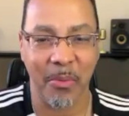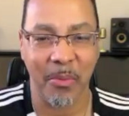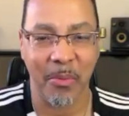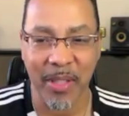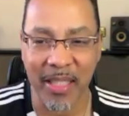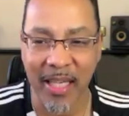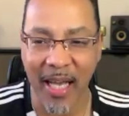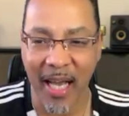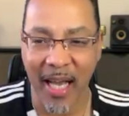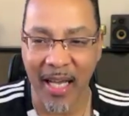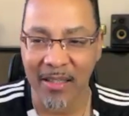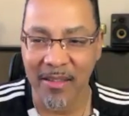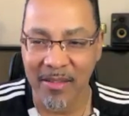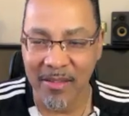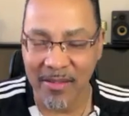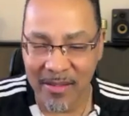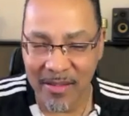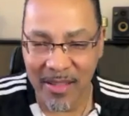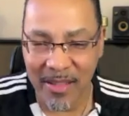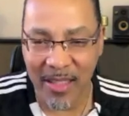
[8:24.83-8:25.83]
We
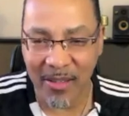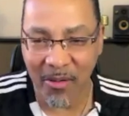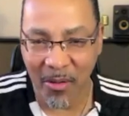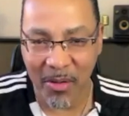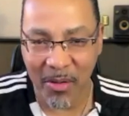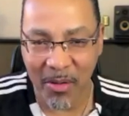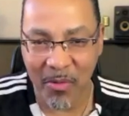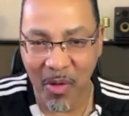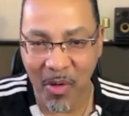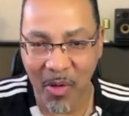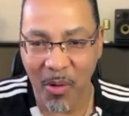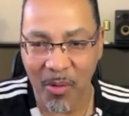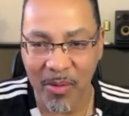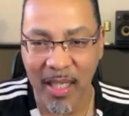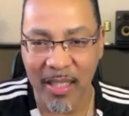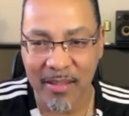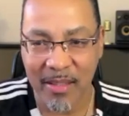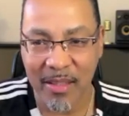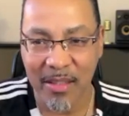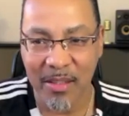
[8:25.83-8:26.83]
gotta get on the road.
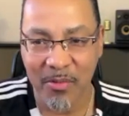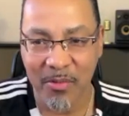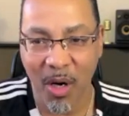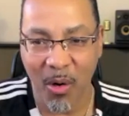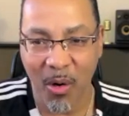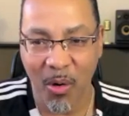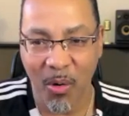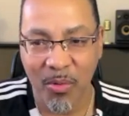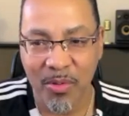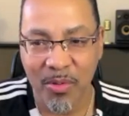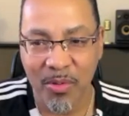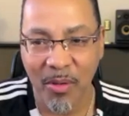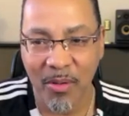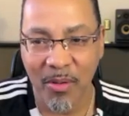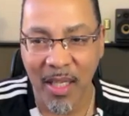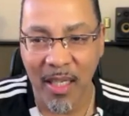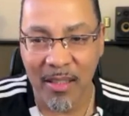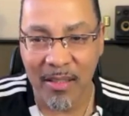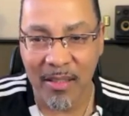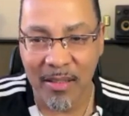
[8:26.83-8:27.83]
That's his road. So
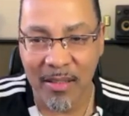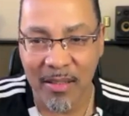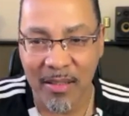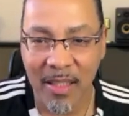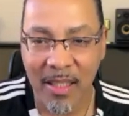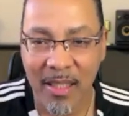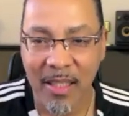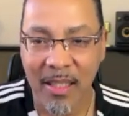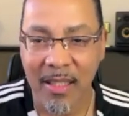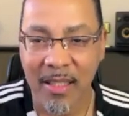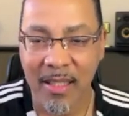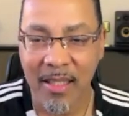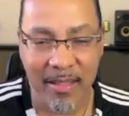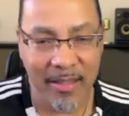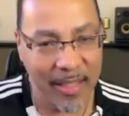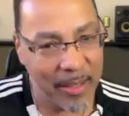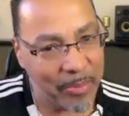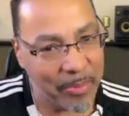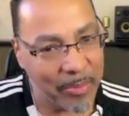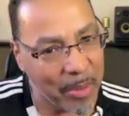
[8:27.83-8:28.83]

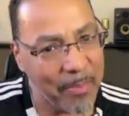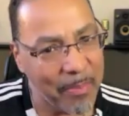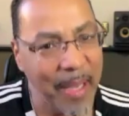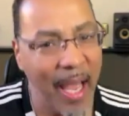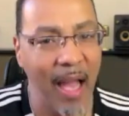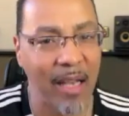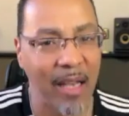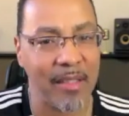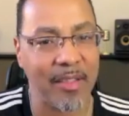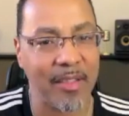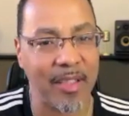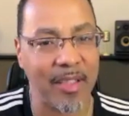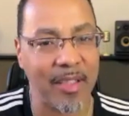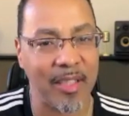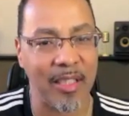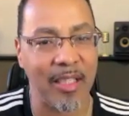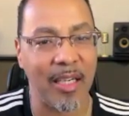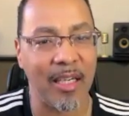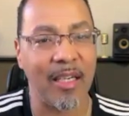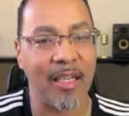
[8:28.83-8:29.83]
let's keep some balance
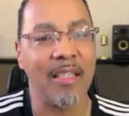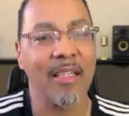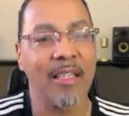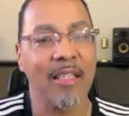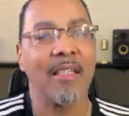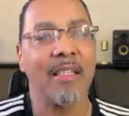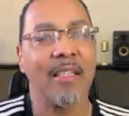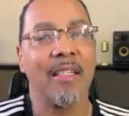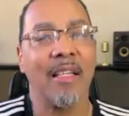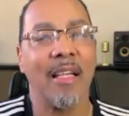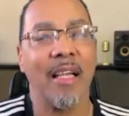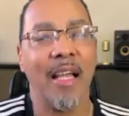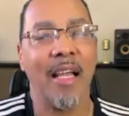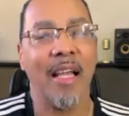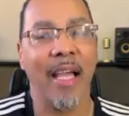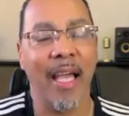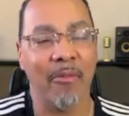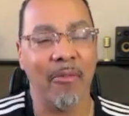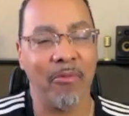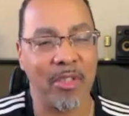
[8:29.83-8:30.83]
here.
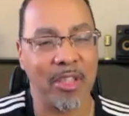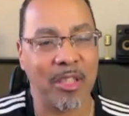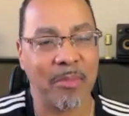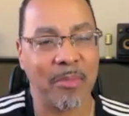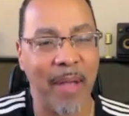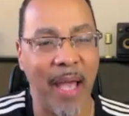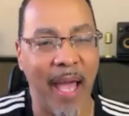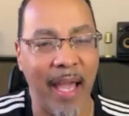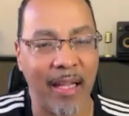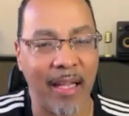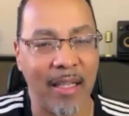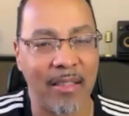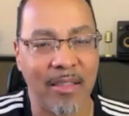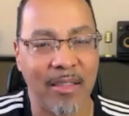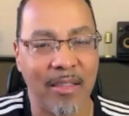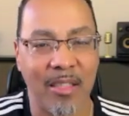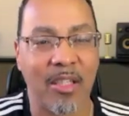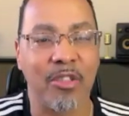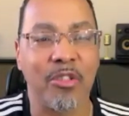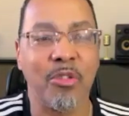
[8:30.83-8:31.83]
And respect,
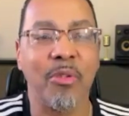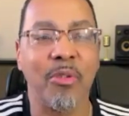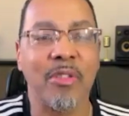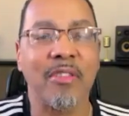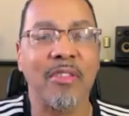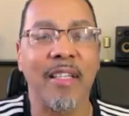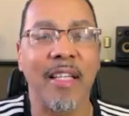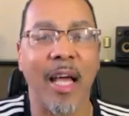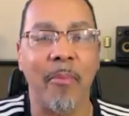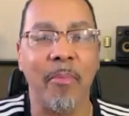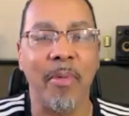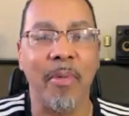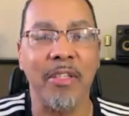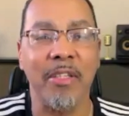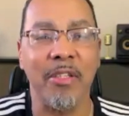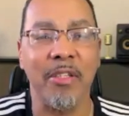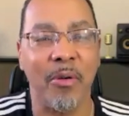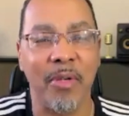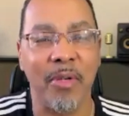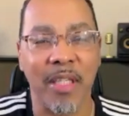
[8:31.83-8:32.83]
just because you're a celebrity,
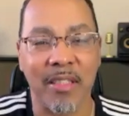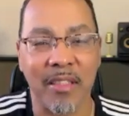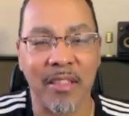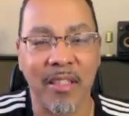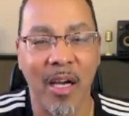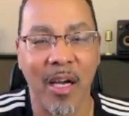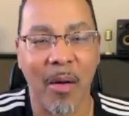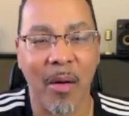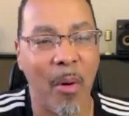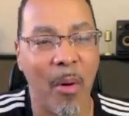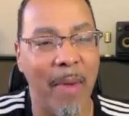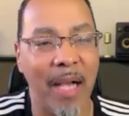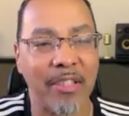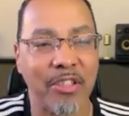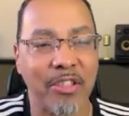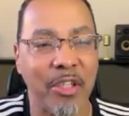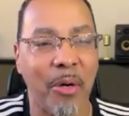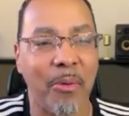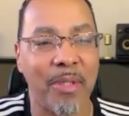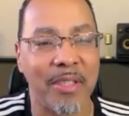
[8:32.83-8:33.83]
you don't get to come on my
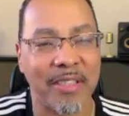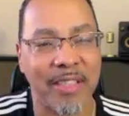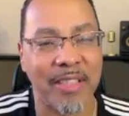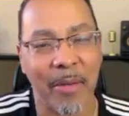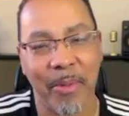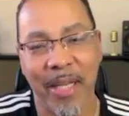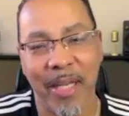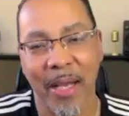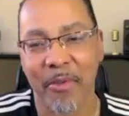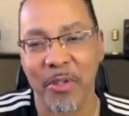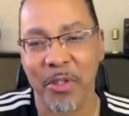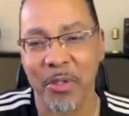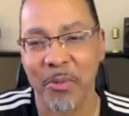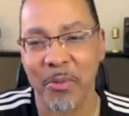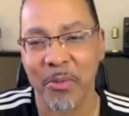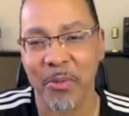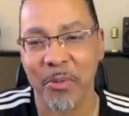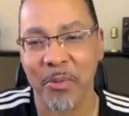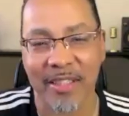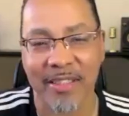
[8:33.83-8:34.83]
show and say whatever you
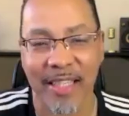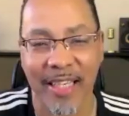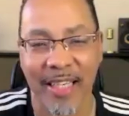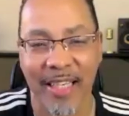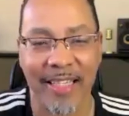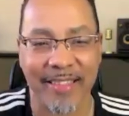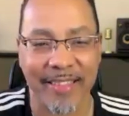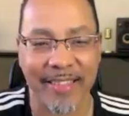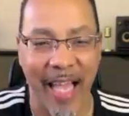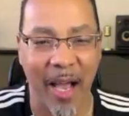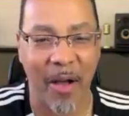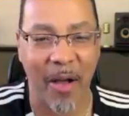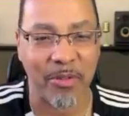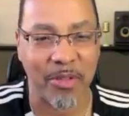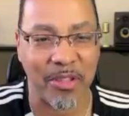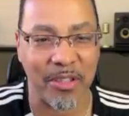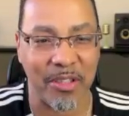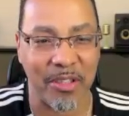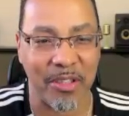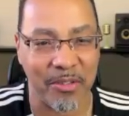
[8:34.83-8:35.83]
want to say that
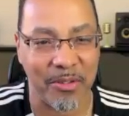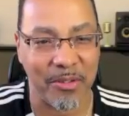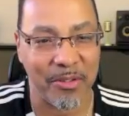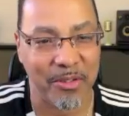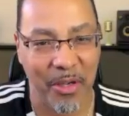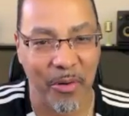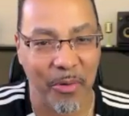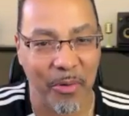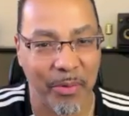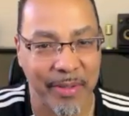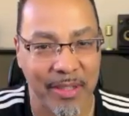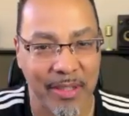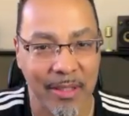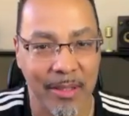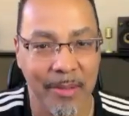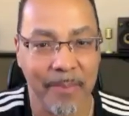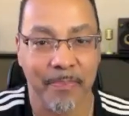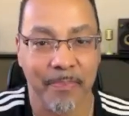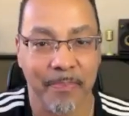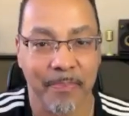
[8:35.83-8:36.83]
sounds good to the
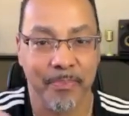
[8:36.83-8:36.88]
church.